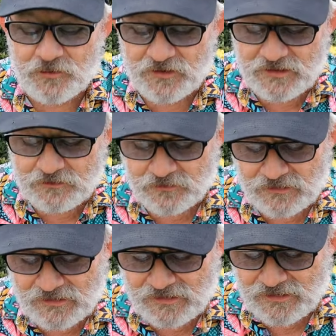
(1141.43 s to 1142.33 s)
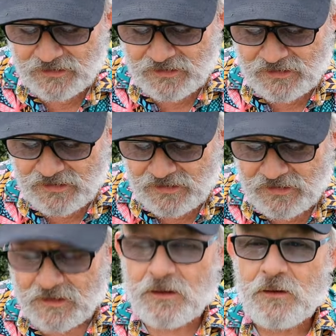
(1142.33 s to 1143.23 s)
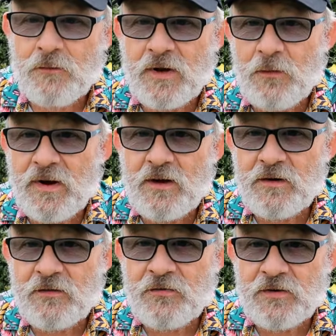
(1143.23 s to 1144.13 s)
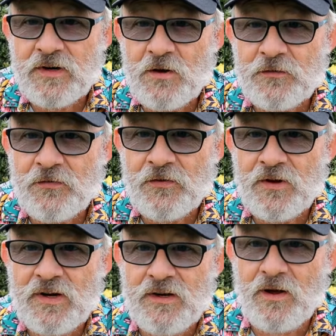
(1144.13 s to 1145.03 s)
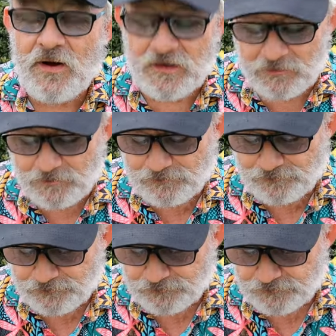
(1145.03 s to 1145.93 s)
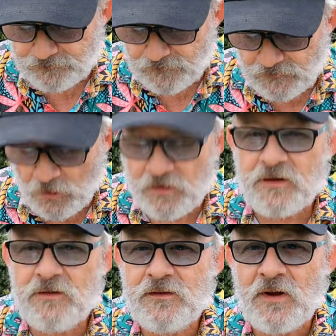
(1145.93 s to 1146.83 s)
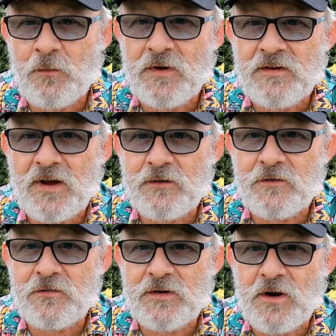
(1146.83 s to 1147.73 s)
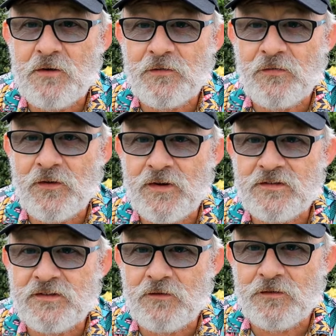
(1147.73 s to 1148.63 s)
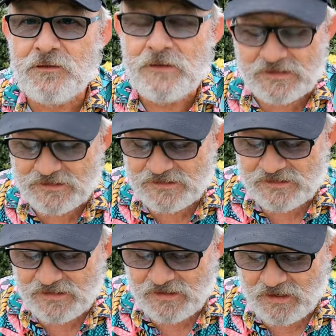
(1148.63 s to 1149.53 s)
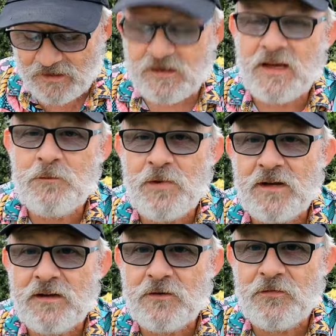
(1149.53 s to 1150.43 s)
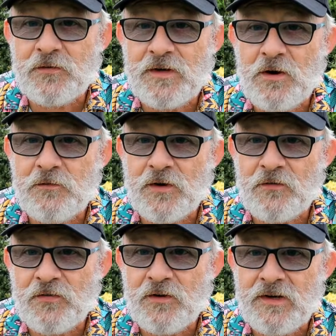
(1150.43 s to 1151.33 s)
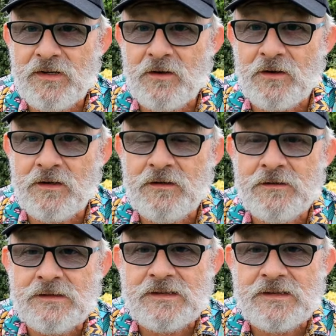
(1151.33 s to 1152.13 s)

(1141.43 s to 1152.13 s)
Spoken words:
you believe? Well, I went out in a 3 over 39. No, I didn't. I went out in a 3 over 37 and I came back in a 3 over 39,